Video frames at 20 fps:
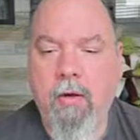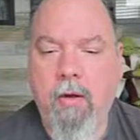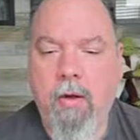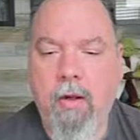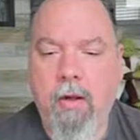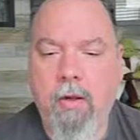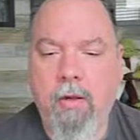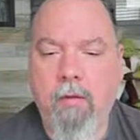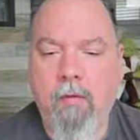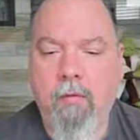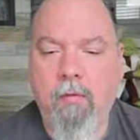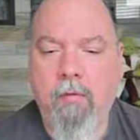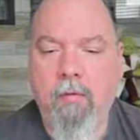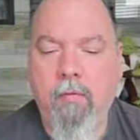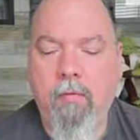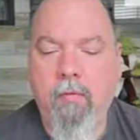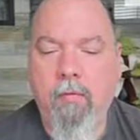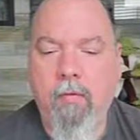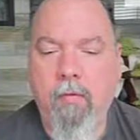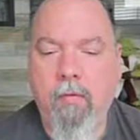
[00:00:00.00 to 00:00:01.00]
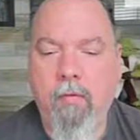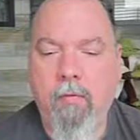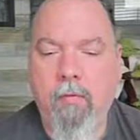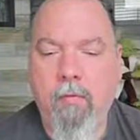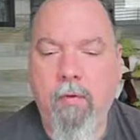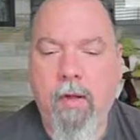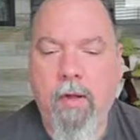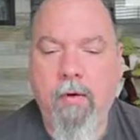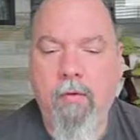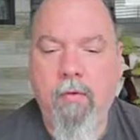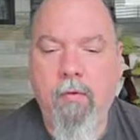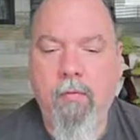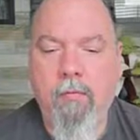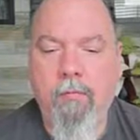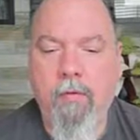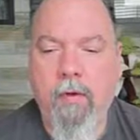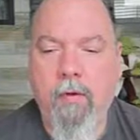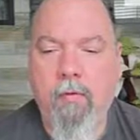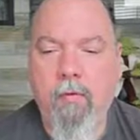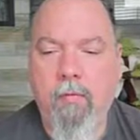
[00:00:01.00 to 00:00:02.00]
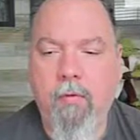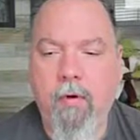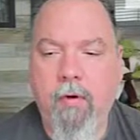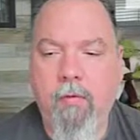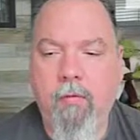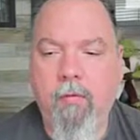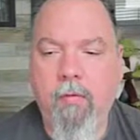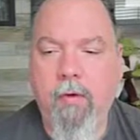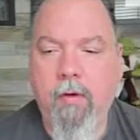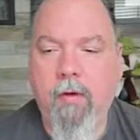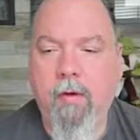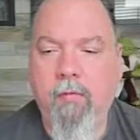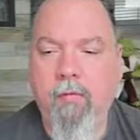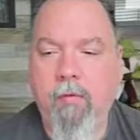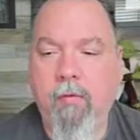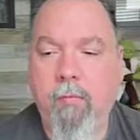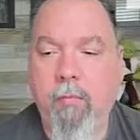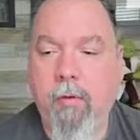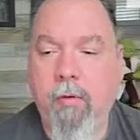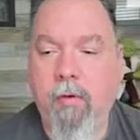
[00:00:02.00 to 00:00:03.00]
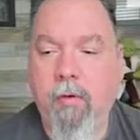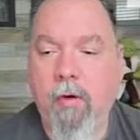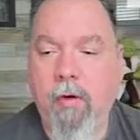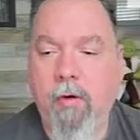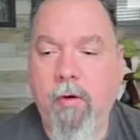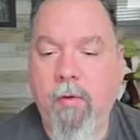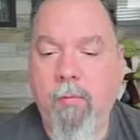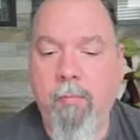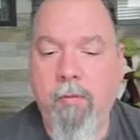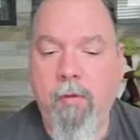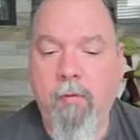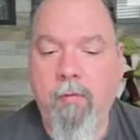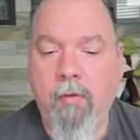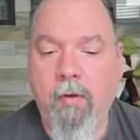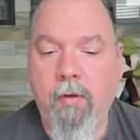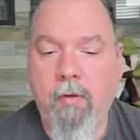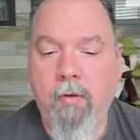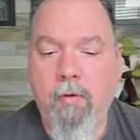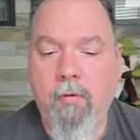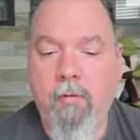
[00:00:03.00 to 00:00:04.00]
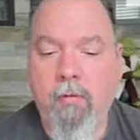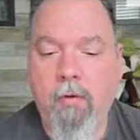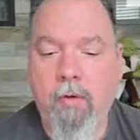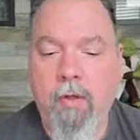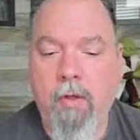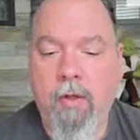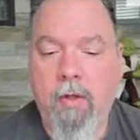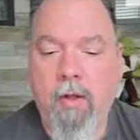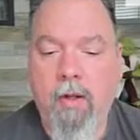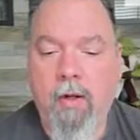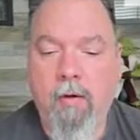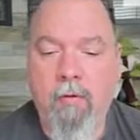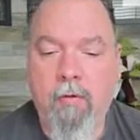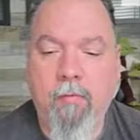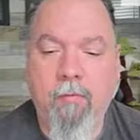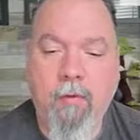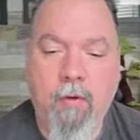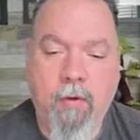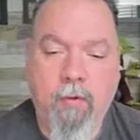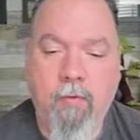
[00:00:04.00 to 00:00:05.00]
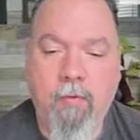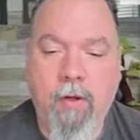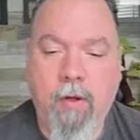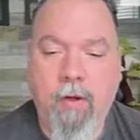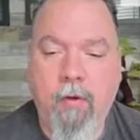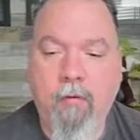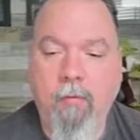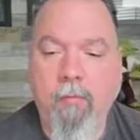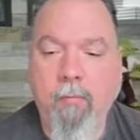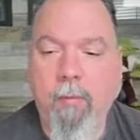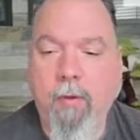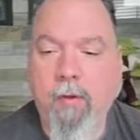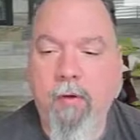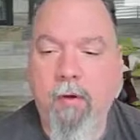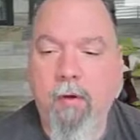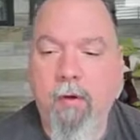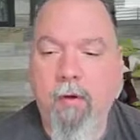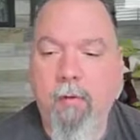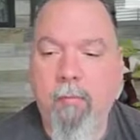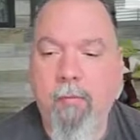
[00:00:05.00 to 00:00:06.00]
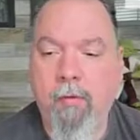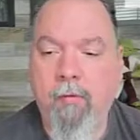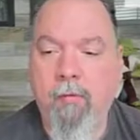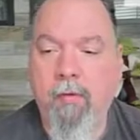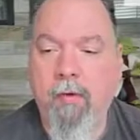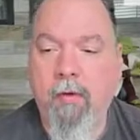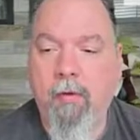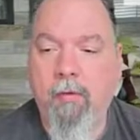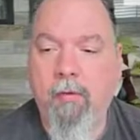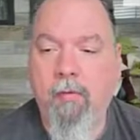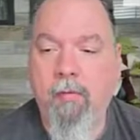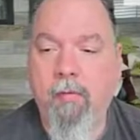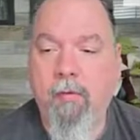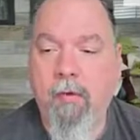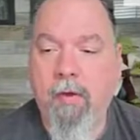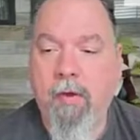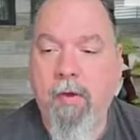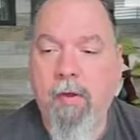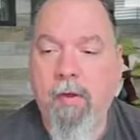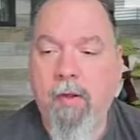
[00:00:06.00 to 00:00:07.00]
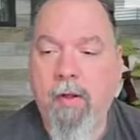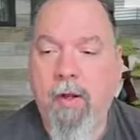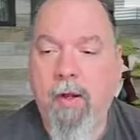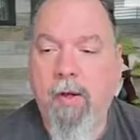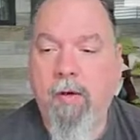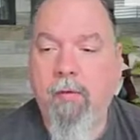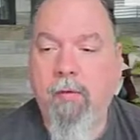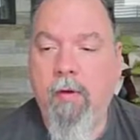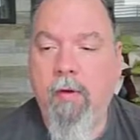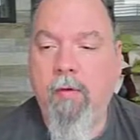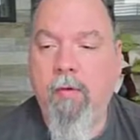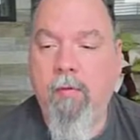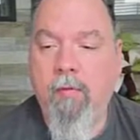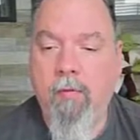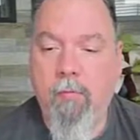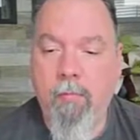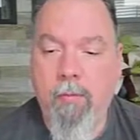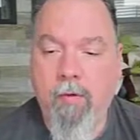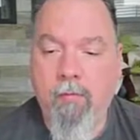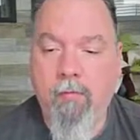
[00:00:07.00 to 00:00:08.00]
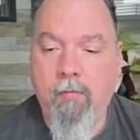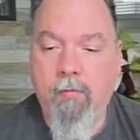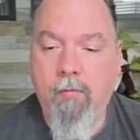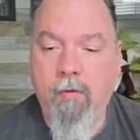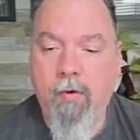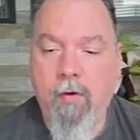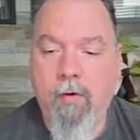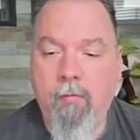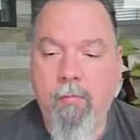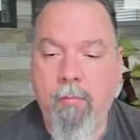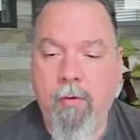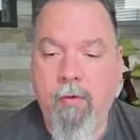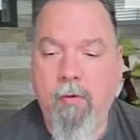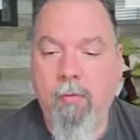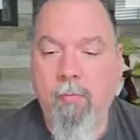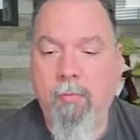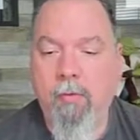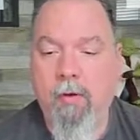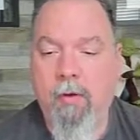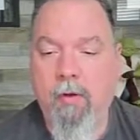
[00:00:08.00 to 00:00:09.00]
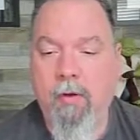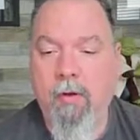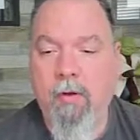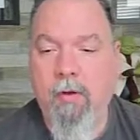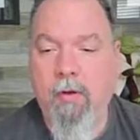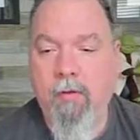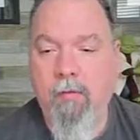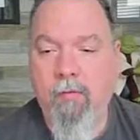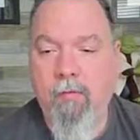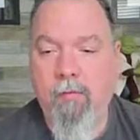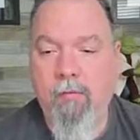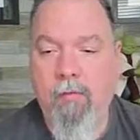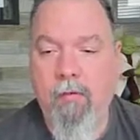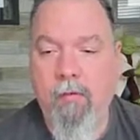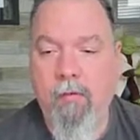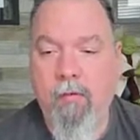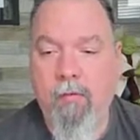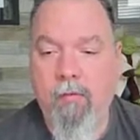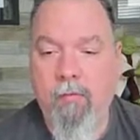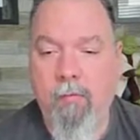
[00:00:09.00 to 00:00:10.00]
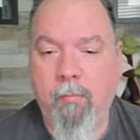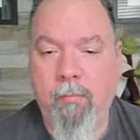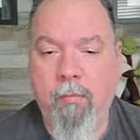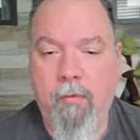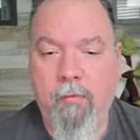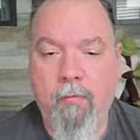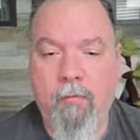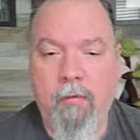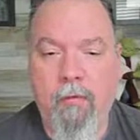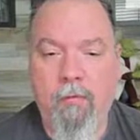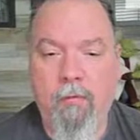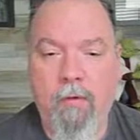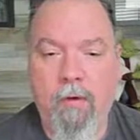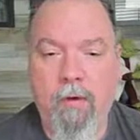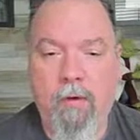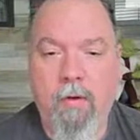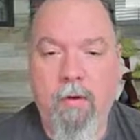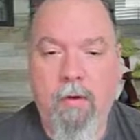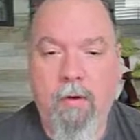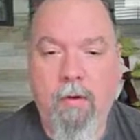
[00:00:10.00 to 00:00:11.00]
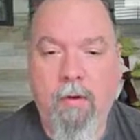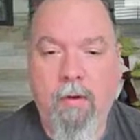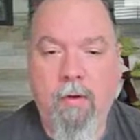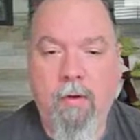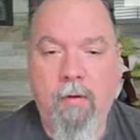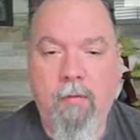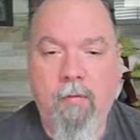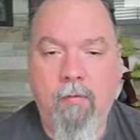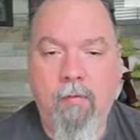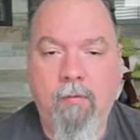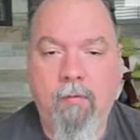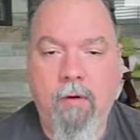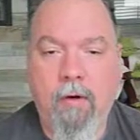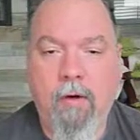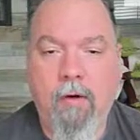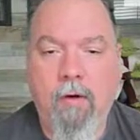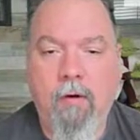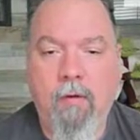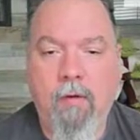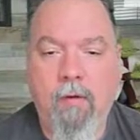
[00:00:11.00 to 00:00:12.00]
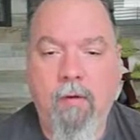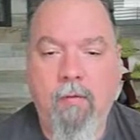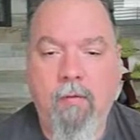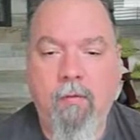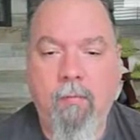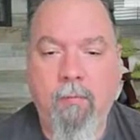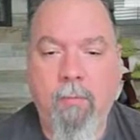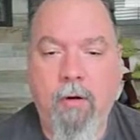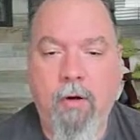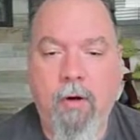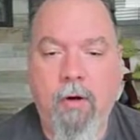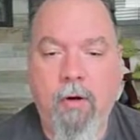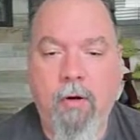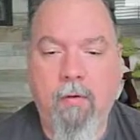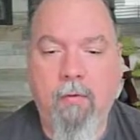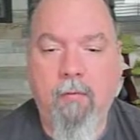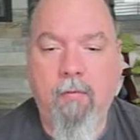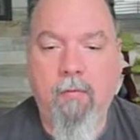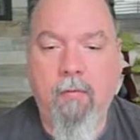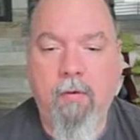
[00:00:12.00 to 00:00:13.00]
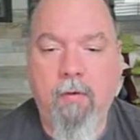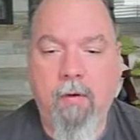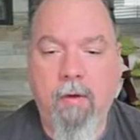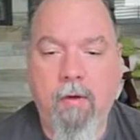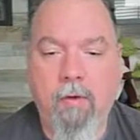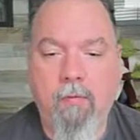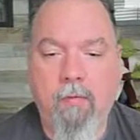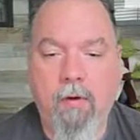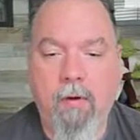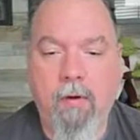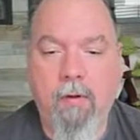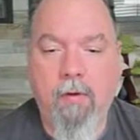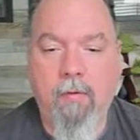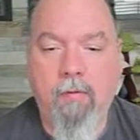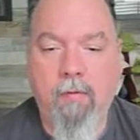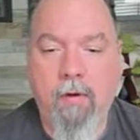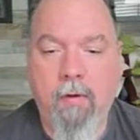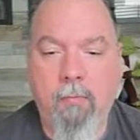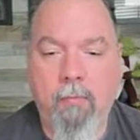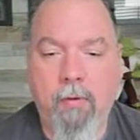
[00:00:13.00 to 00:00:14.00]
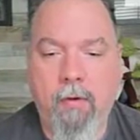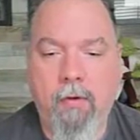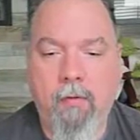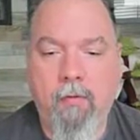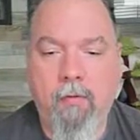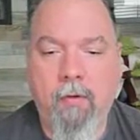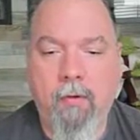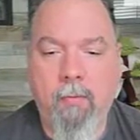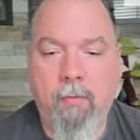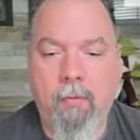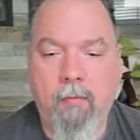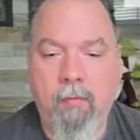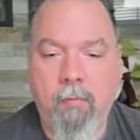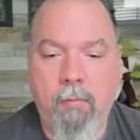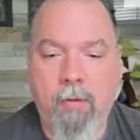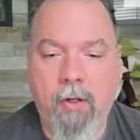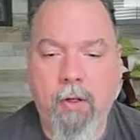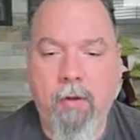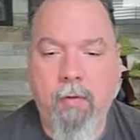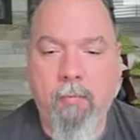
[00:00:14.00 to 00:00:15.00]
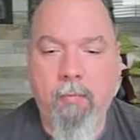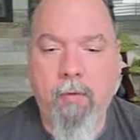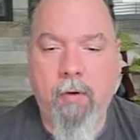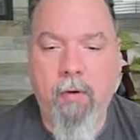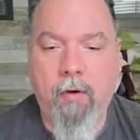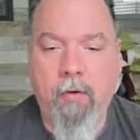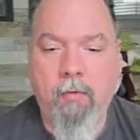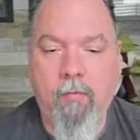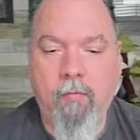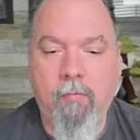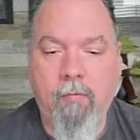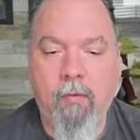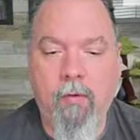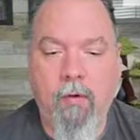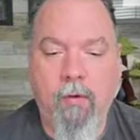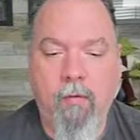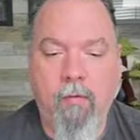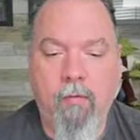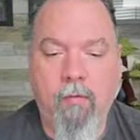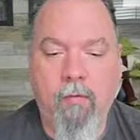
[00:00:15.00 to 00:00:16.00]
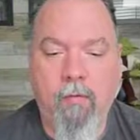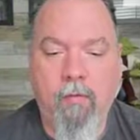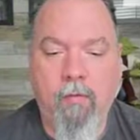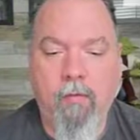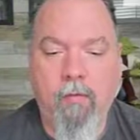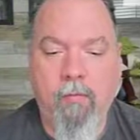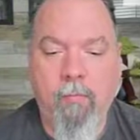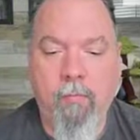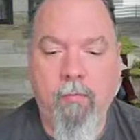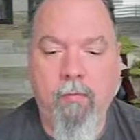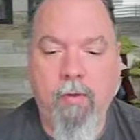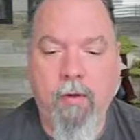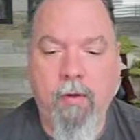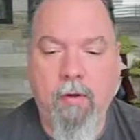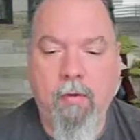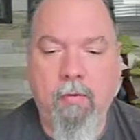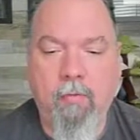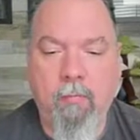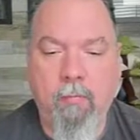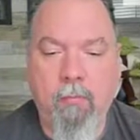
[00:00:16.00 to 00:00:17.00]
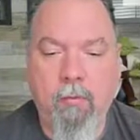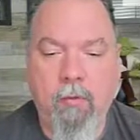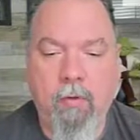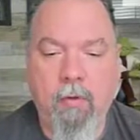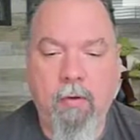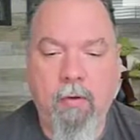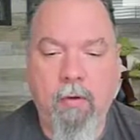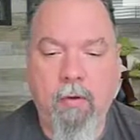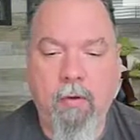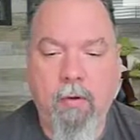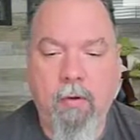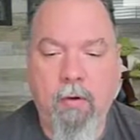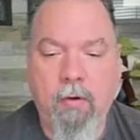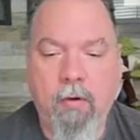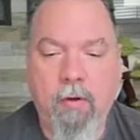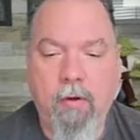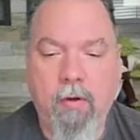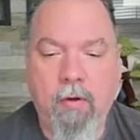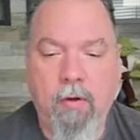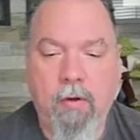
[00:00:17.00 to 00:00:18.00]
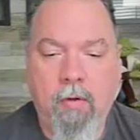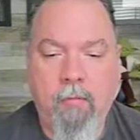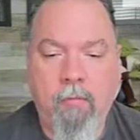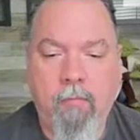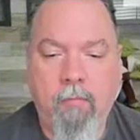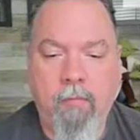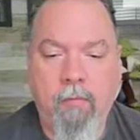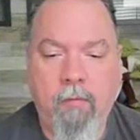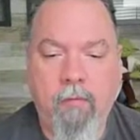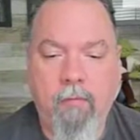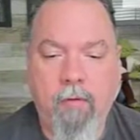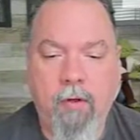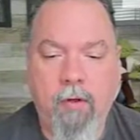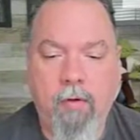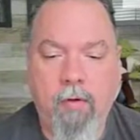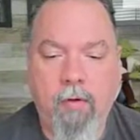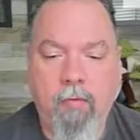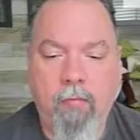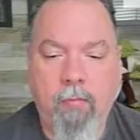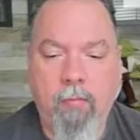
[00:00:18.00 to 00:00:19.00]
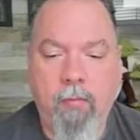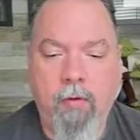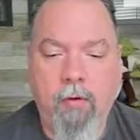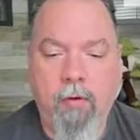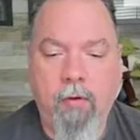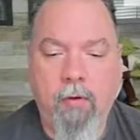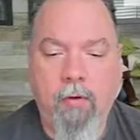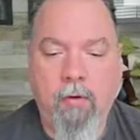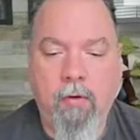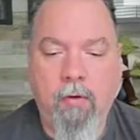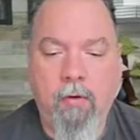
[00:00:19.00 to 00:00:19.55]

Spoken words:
I don't know if they do car seat covers, but there are companies that do. I don't know if they do candles, but there are companies that do. I know they don't do message cards, but I'm going to put it in there just for simplicity's sake. So you've got all these products and you've got these companies that will supply the products for you. So let's move that down even more. Move this one down even more.